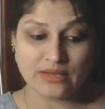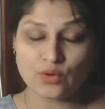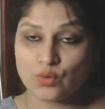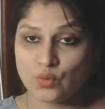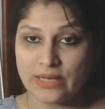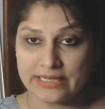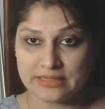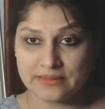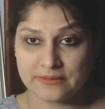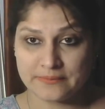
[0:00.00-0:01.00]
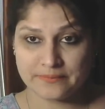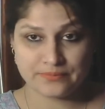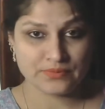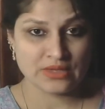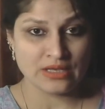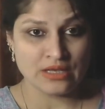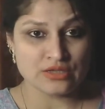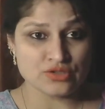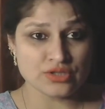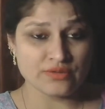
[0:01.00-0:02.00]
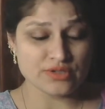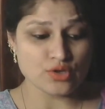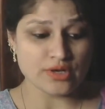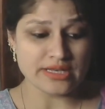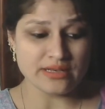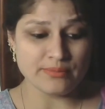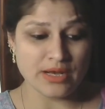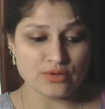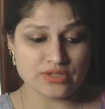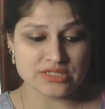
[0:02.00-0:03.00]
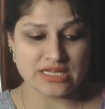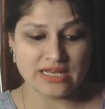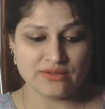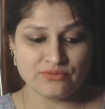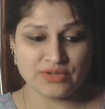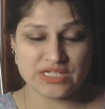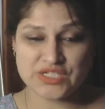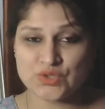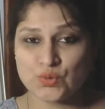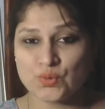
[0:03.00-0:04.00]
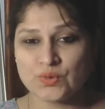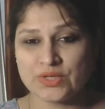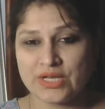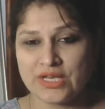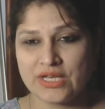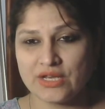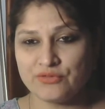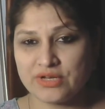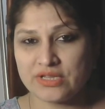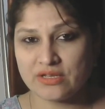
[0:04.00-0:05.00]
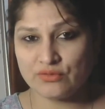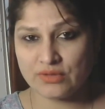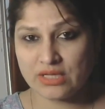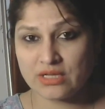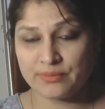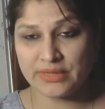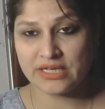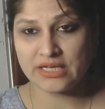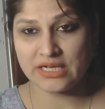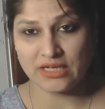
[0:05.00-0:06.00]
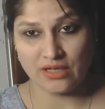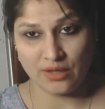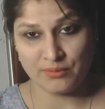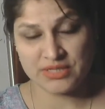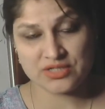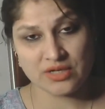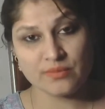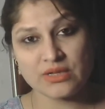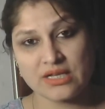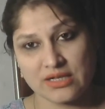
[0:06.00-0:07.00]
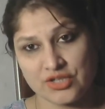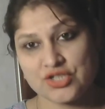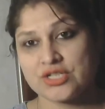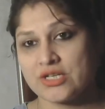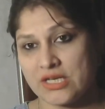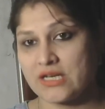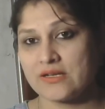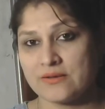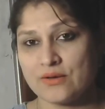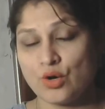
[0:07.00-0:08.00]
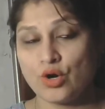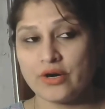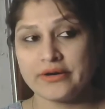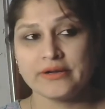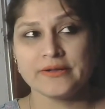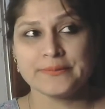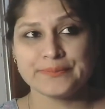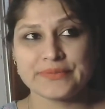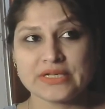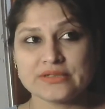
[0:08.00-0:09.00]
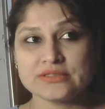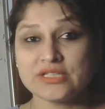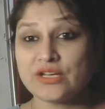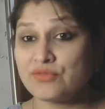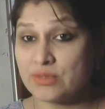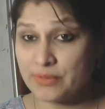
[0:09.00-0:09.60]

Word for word: wine. So they were talking about the time when soon everything will be in a miserable condition again or uh, there will be